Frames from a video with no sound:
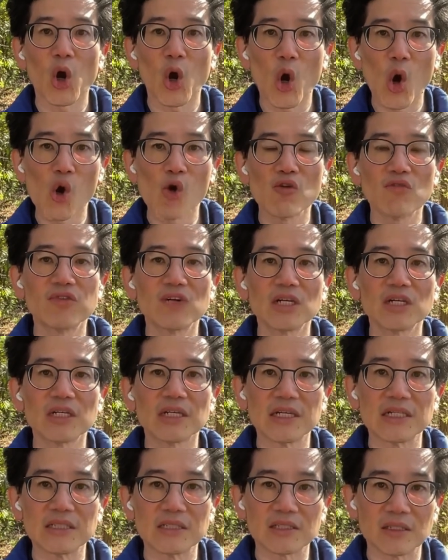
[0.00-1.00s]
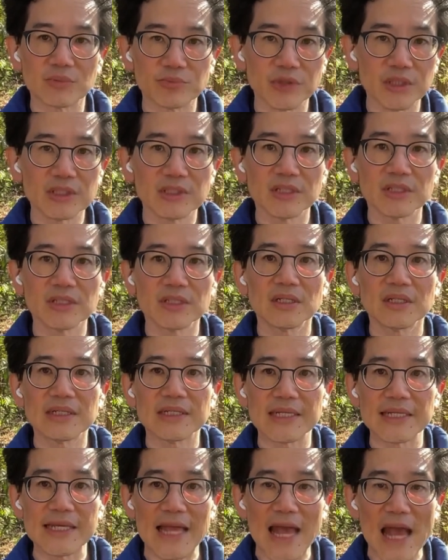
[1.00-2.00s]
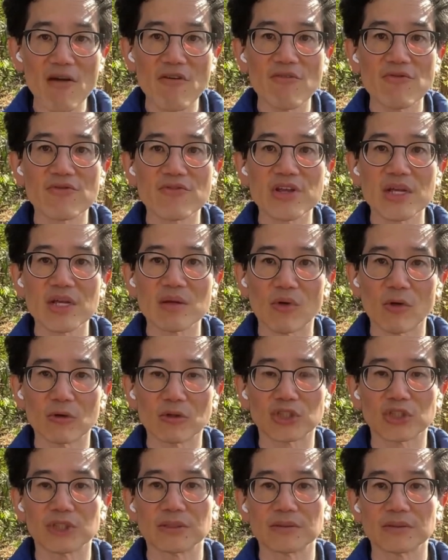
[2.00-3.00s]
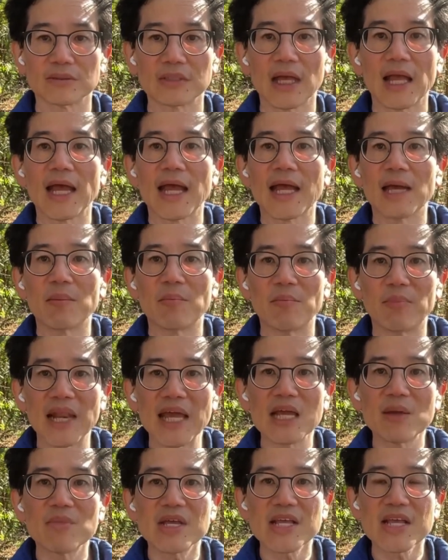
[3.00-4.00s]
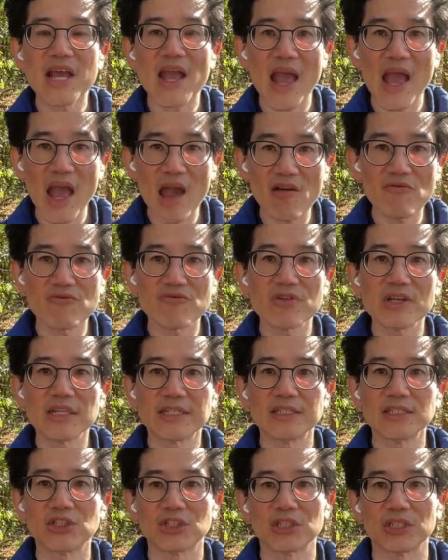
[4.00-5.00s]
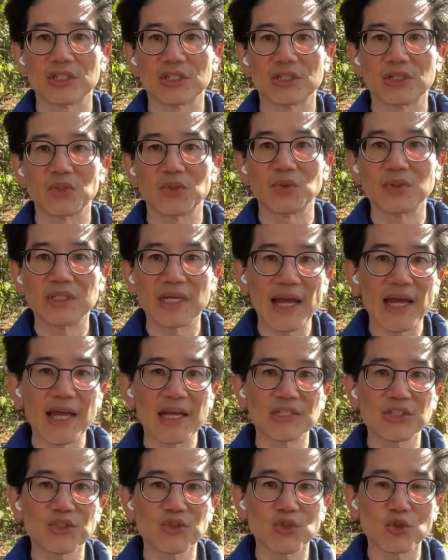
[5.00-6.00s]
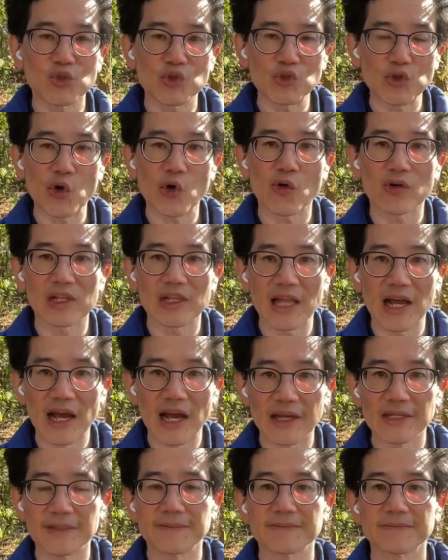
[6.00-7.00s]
over-interpreting every emotion, blaming every teacher who dares to draw a line.